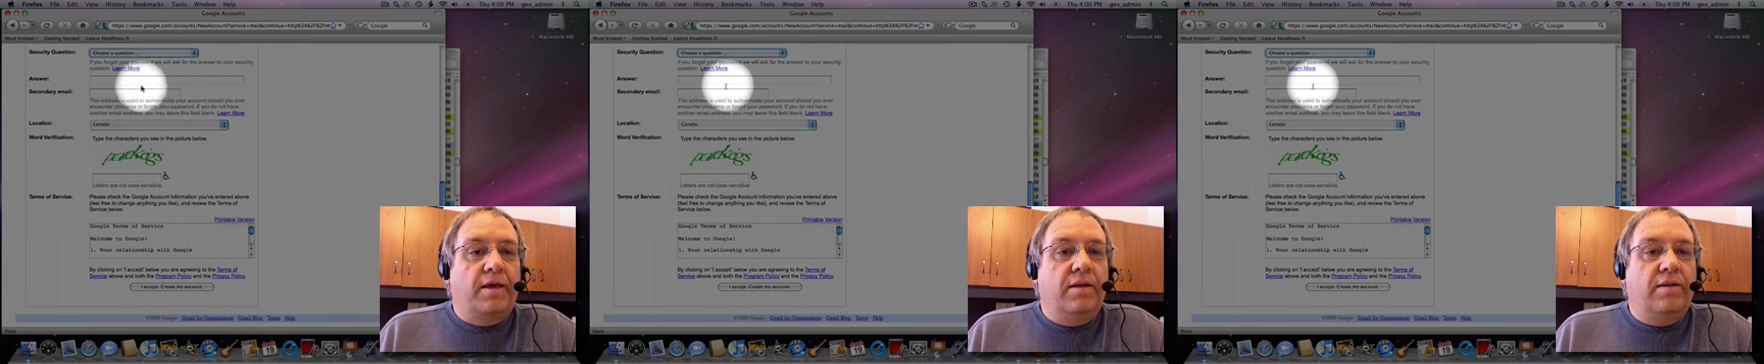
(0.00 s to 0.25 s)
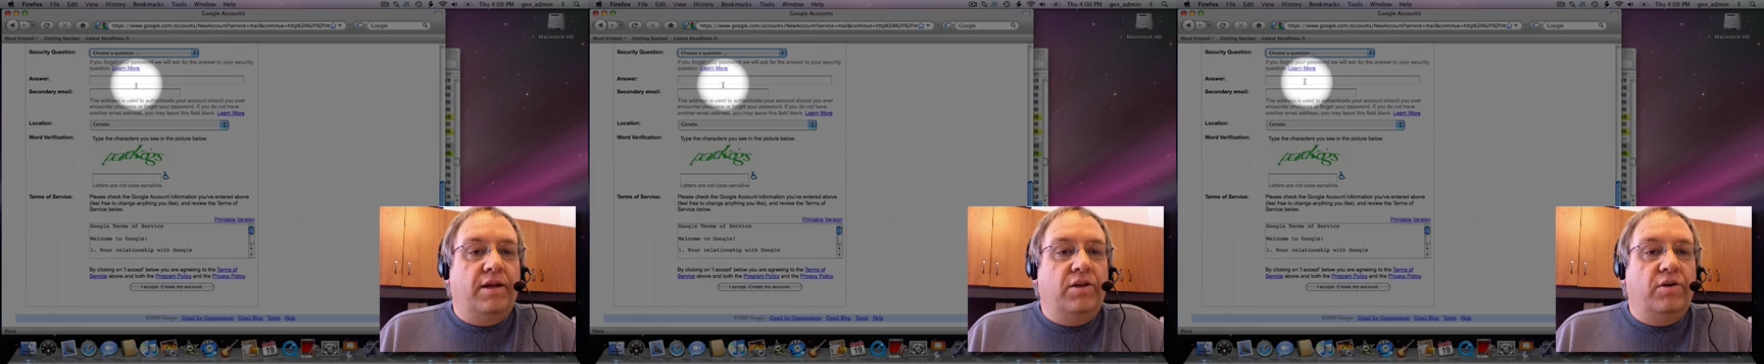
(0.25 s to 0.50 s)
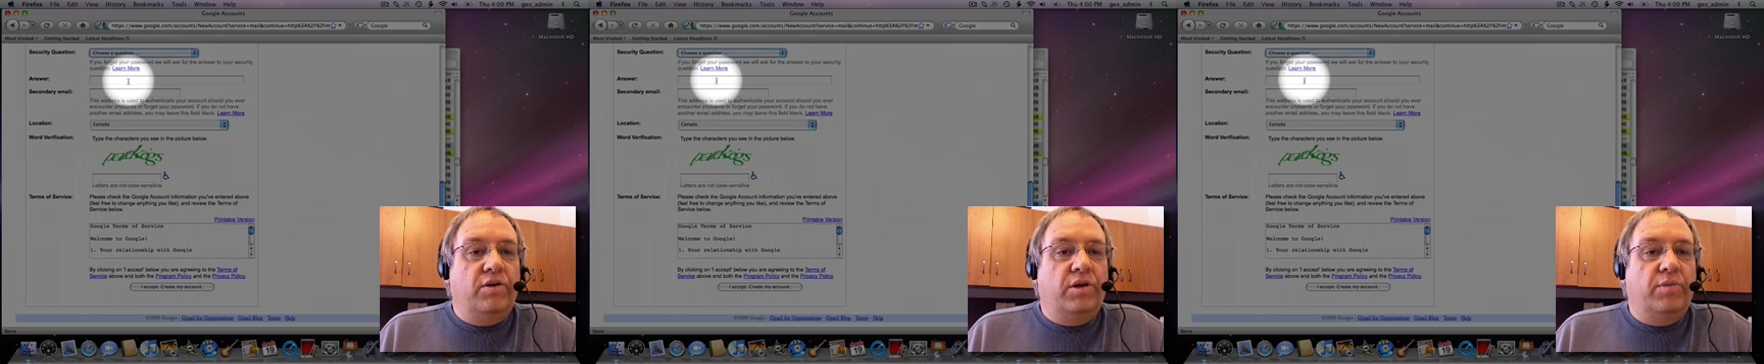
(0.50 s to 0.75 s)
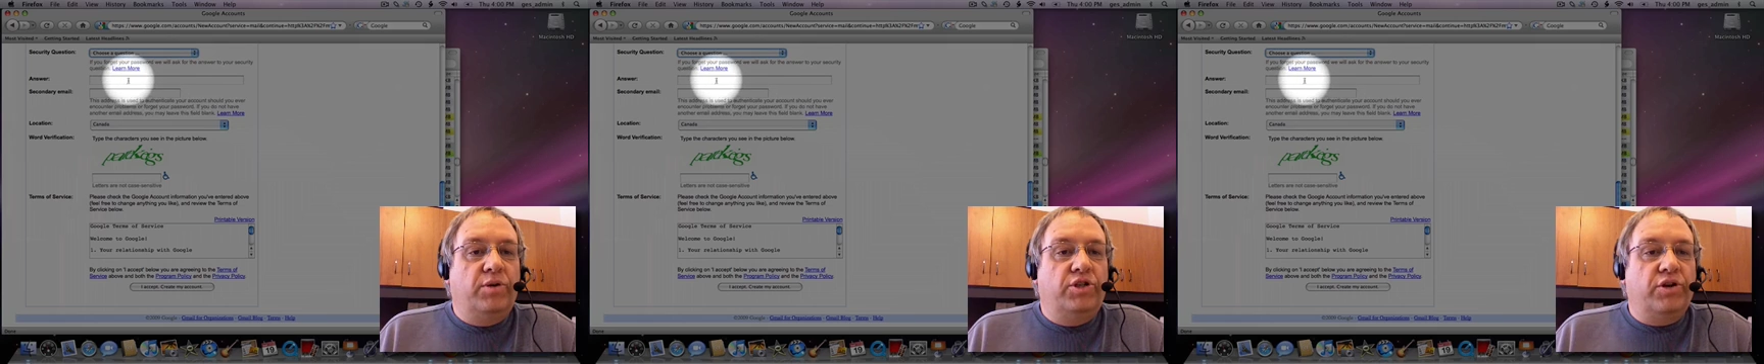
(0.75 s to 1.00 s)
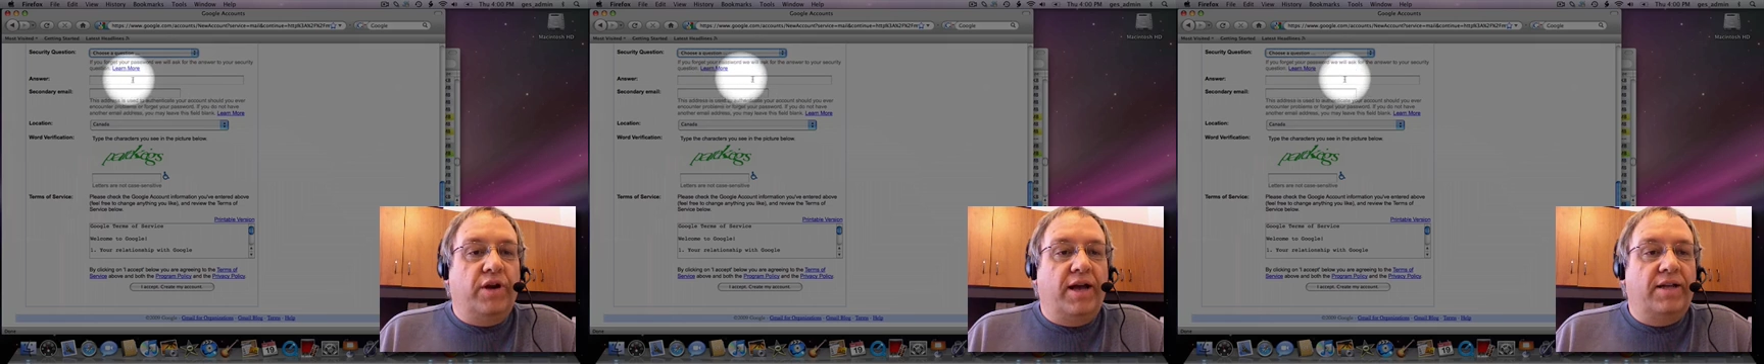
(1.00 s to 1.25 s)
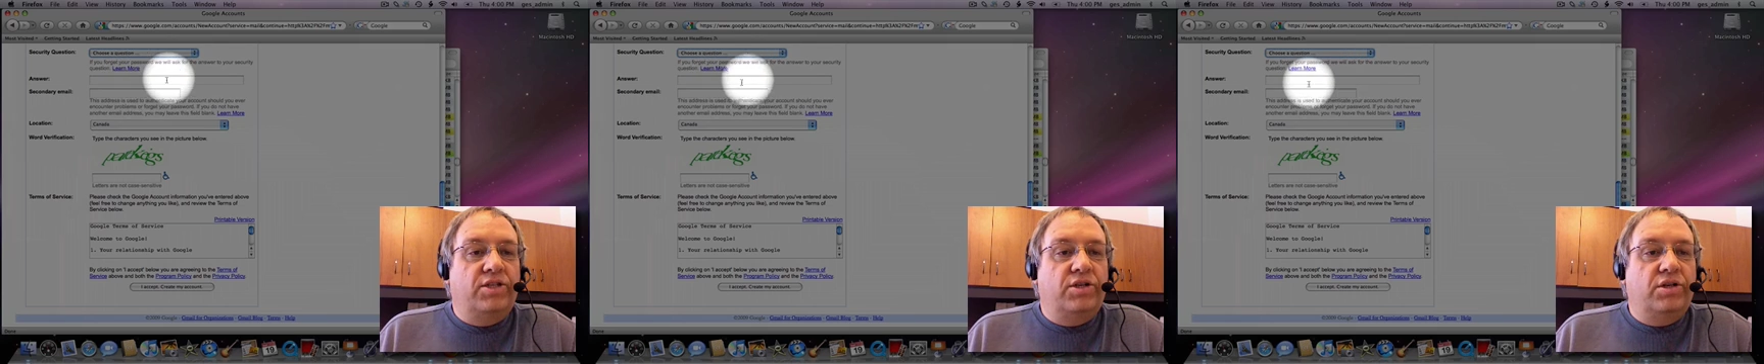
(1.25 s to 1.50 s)
then you can put your
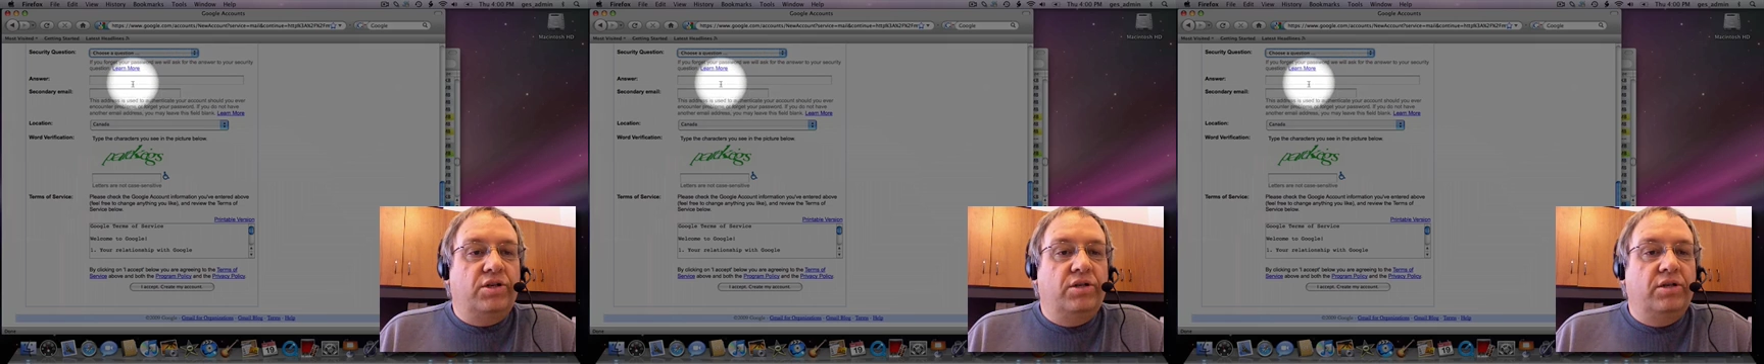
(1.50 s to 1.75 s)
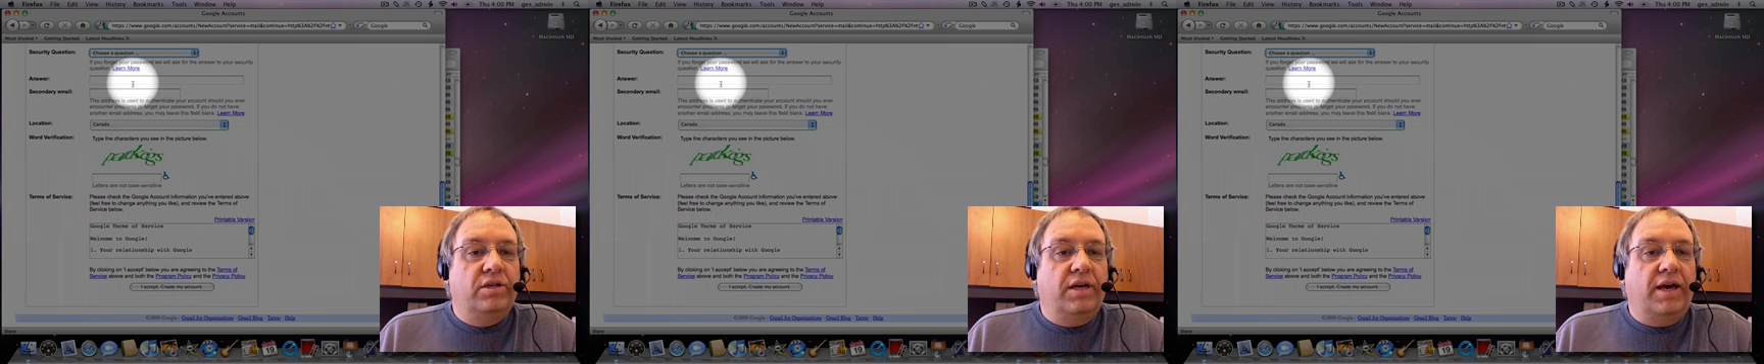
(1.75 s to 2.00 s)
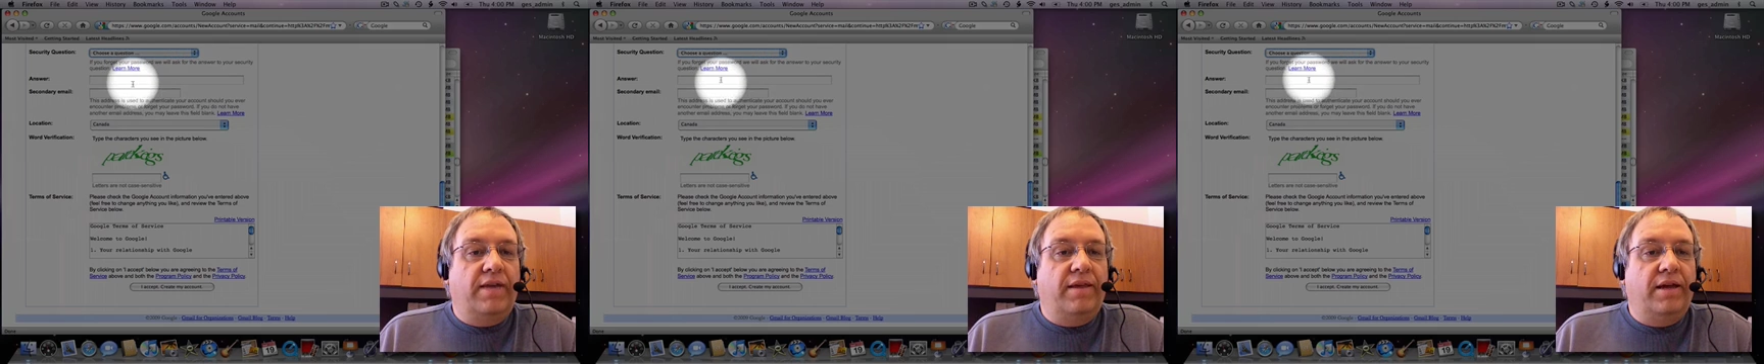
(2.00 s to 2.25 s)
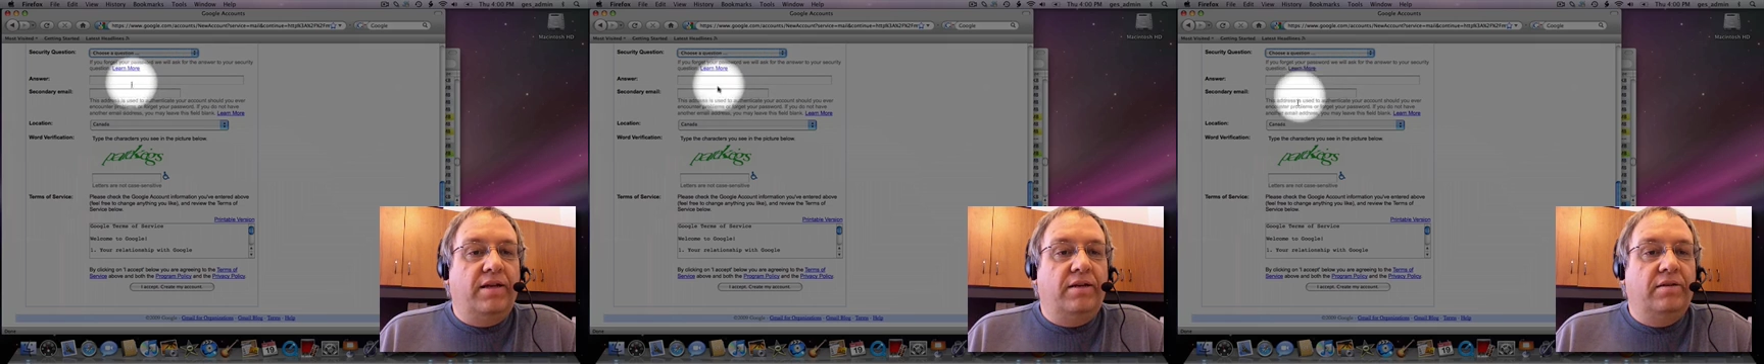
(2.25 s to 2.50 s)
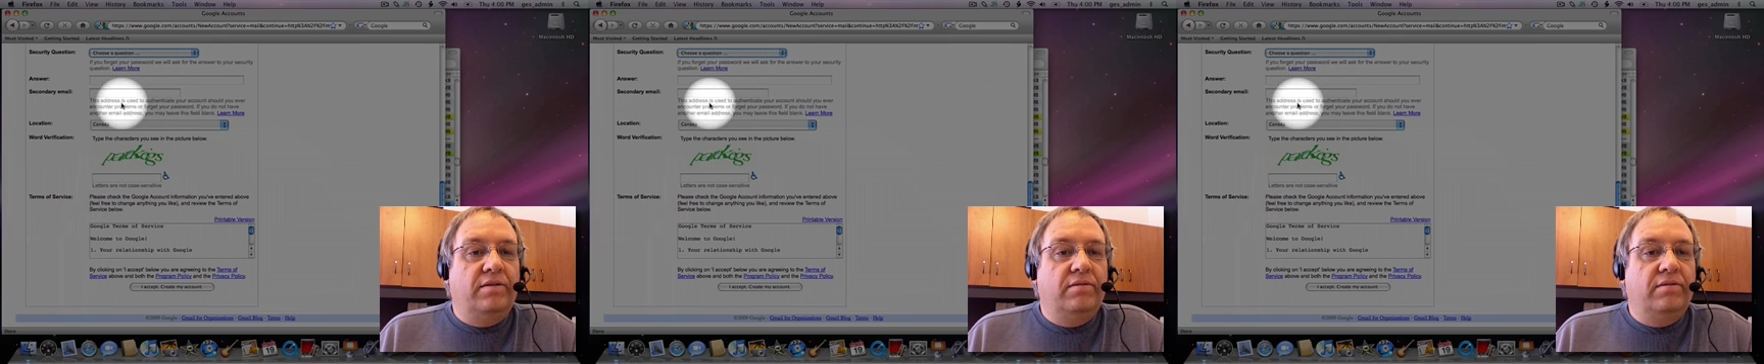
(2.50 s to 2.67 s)
answer, and then